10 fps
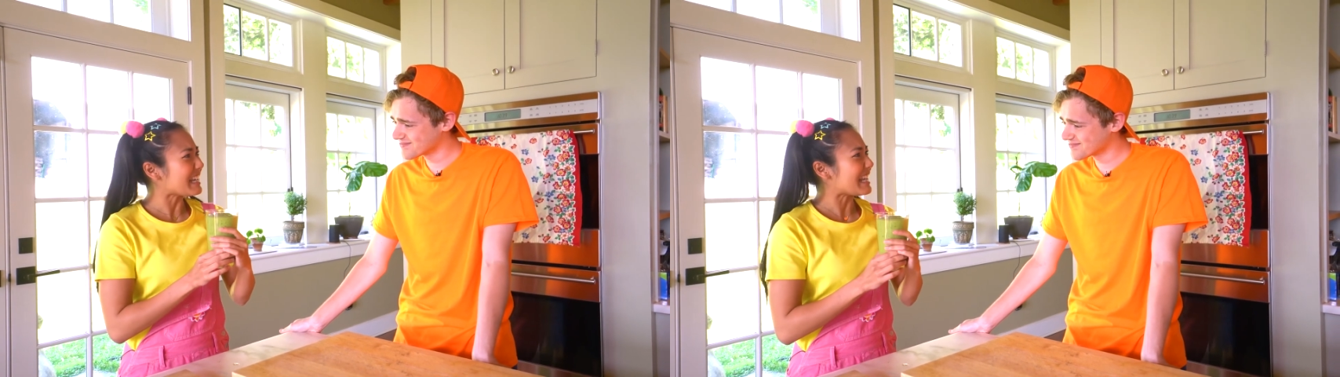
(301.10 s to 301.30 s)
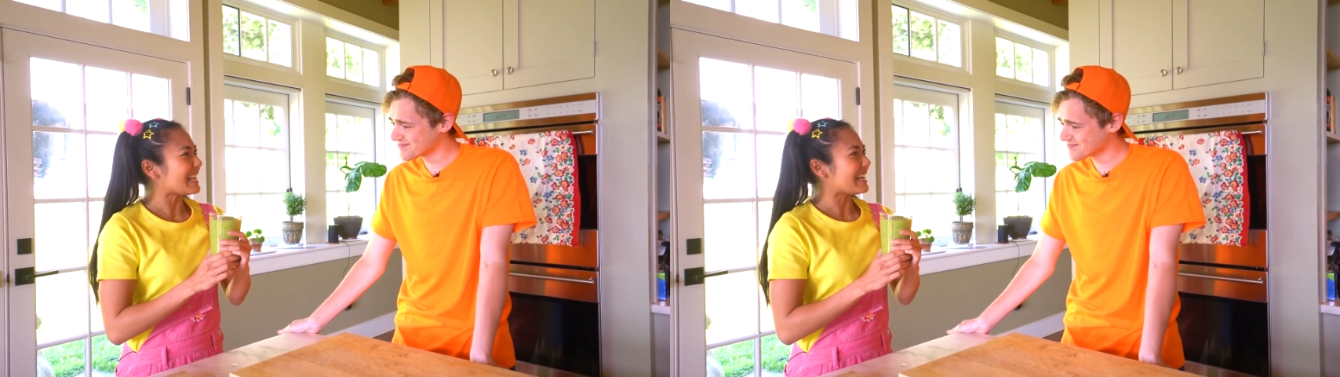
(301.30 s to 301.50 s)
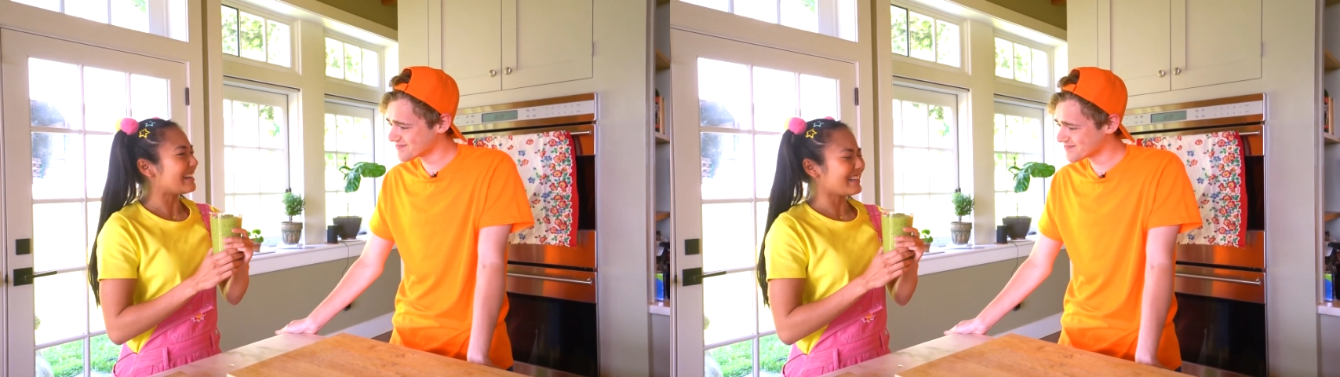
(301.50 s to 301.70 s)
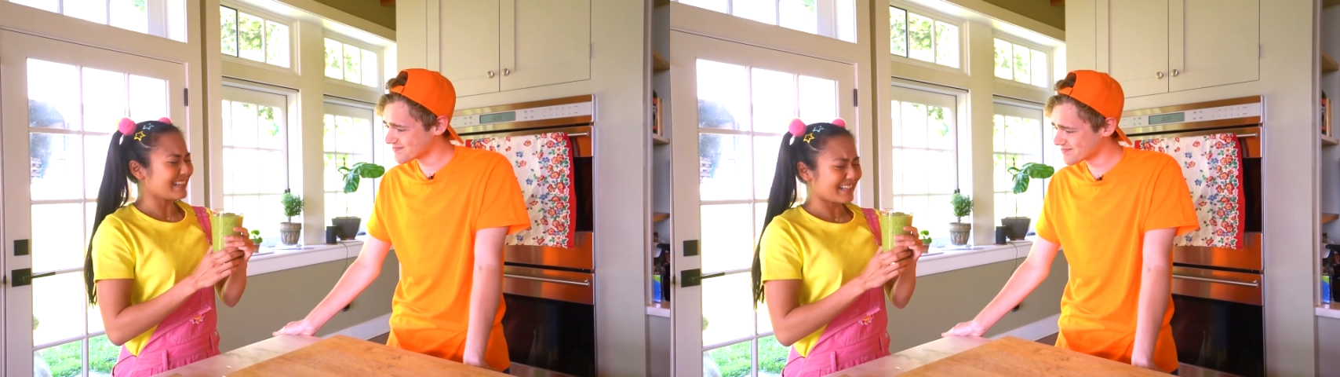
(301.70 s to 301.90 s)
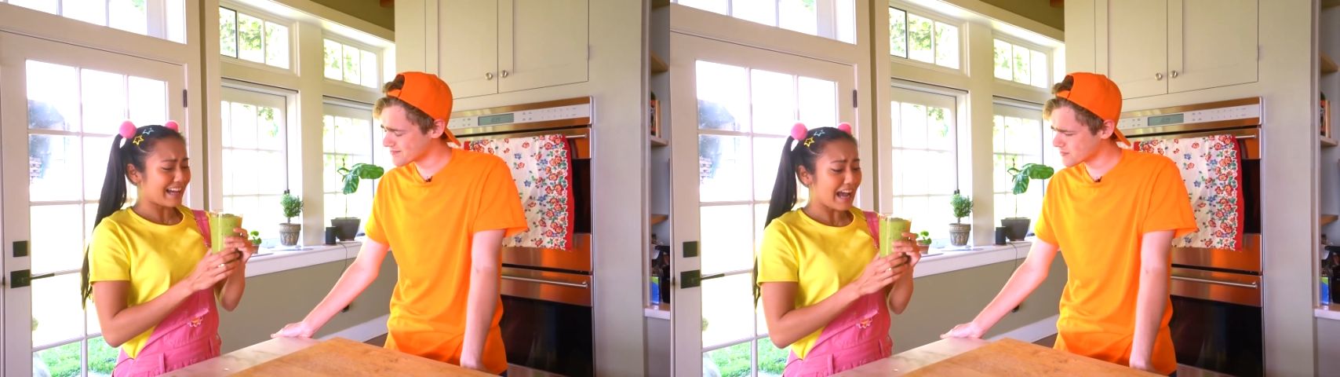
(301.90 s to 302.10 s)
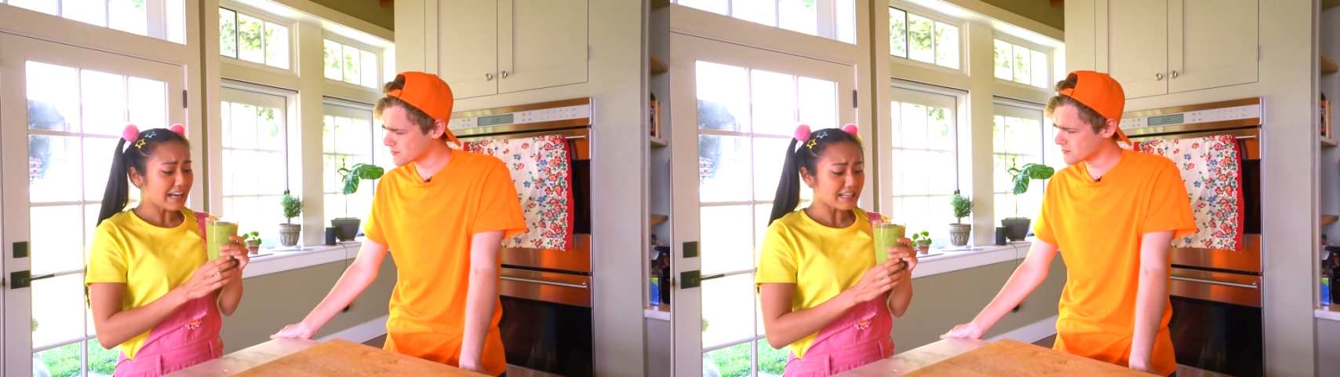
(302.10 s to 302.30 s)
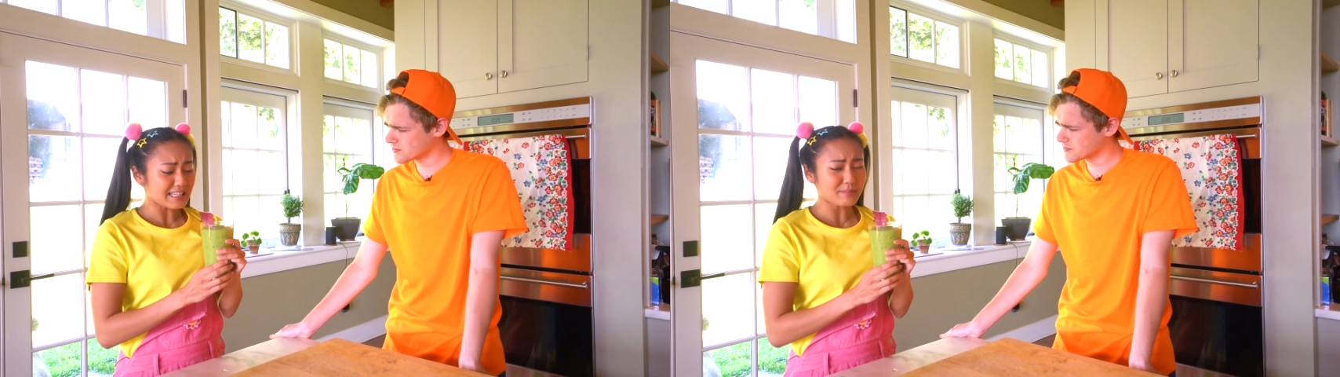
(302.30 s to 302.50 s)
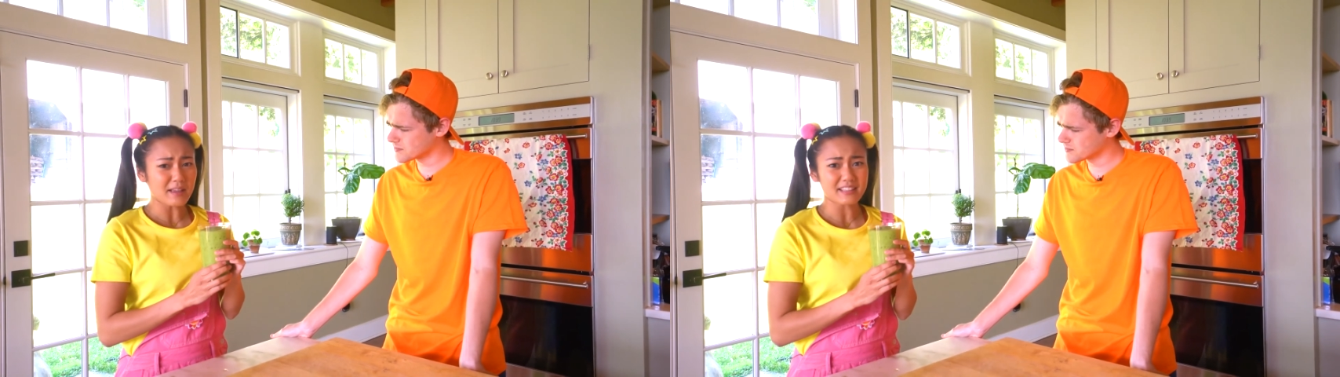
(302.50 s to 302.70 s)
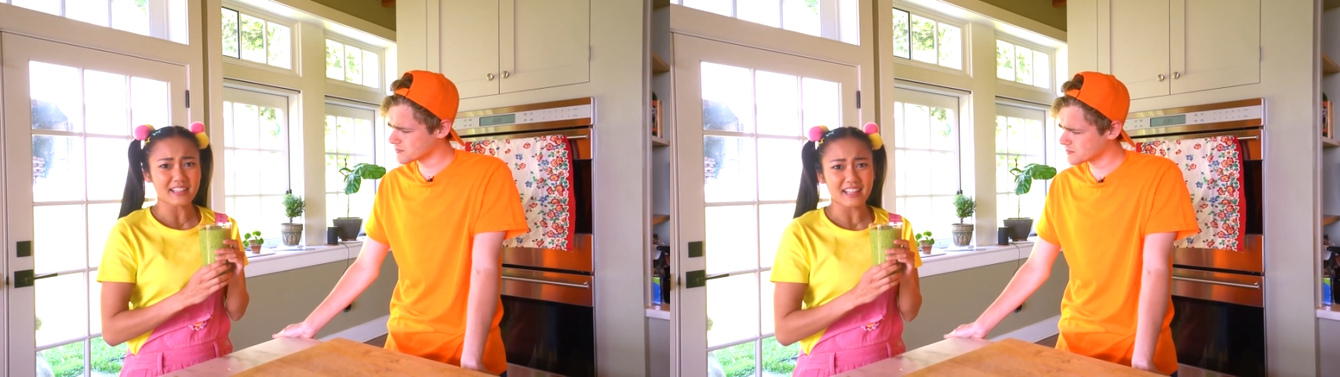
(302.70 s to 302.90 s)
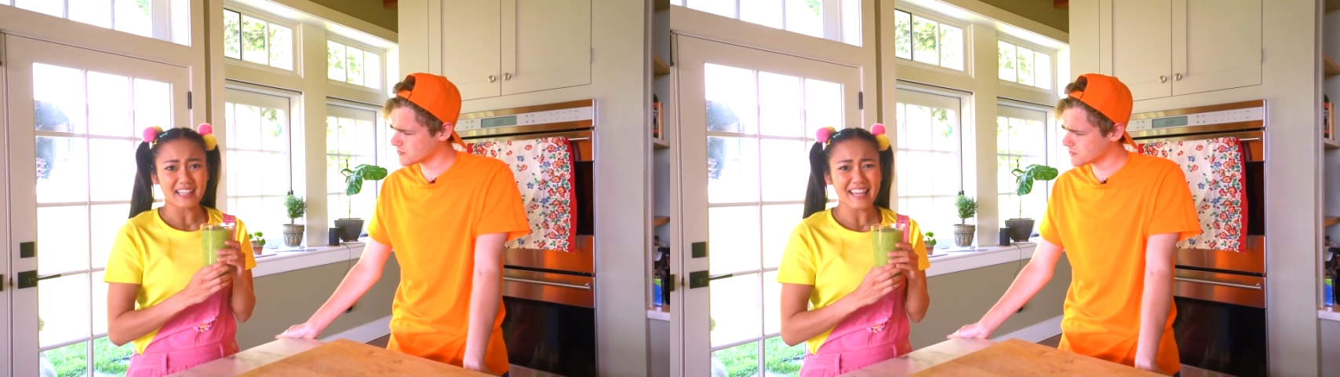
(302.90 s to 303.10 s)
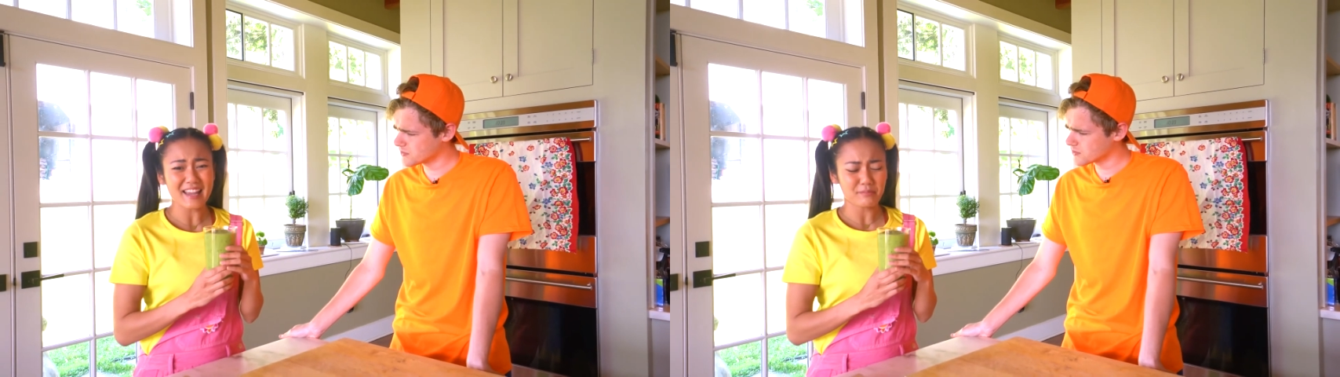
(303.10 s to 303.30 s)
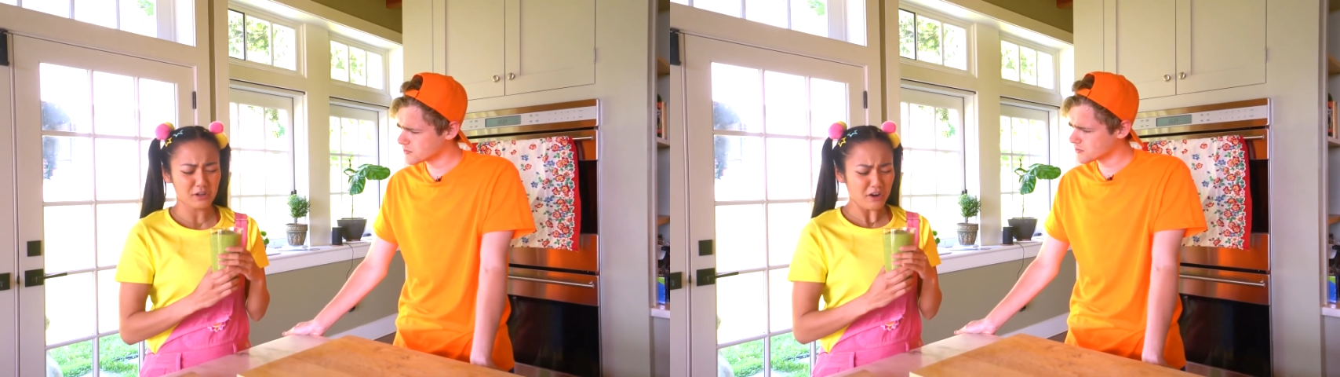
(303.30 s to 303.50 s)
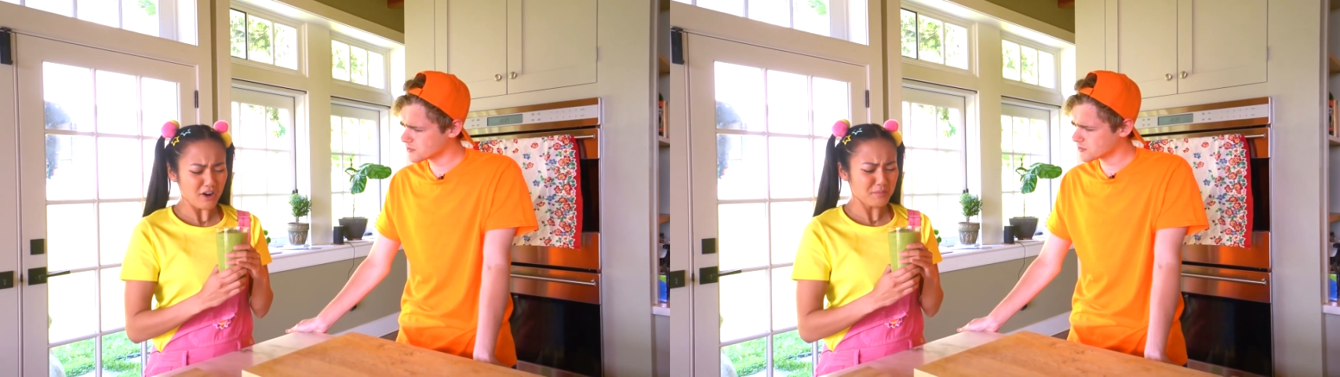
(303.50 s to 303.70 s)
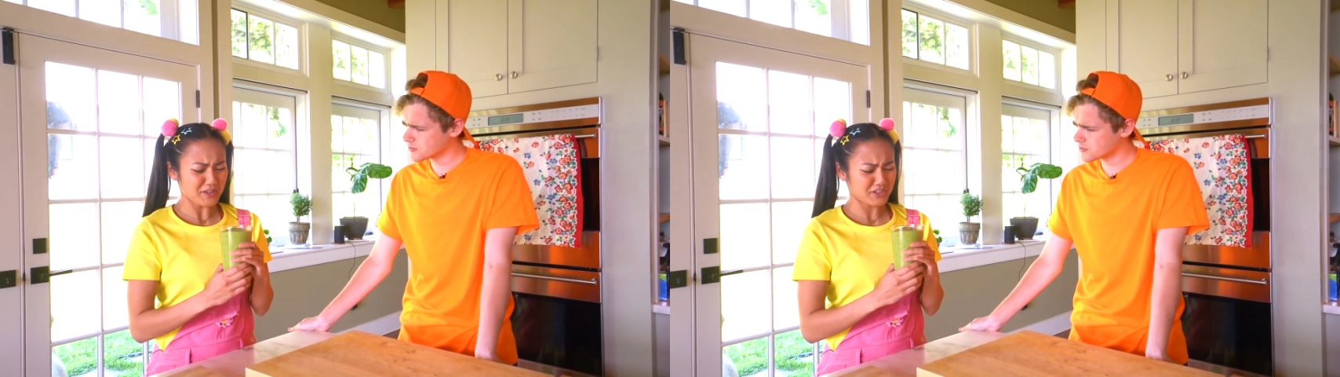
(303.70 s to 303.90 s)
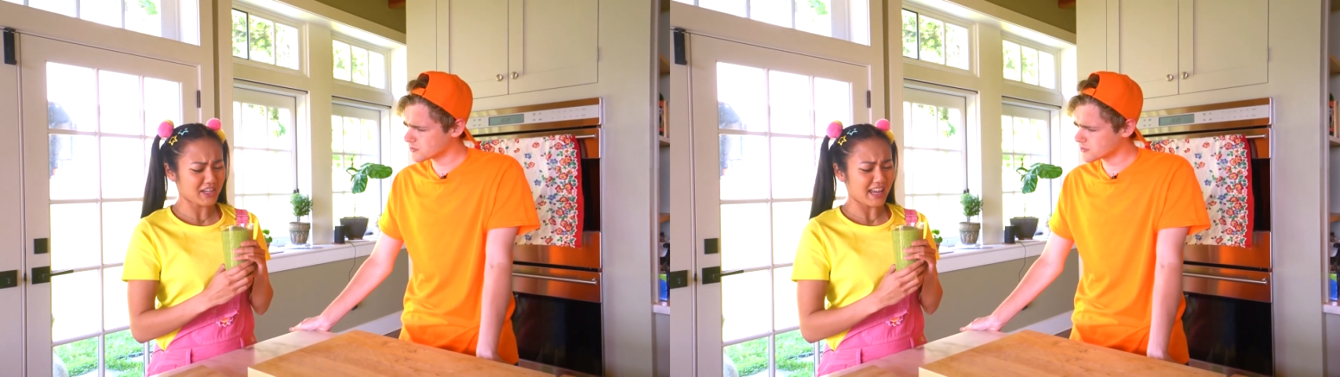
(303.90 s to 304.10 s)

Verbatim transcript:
Speaker 1: in here? It kind of smells like a camp garbage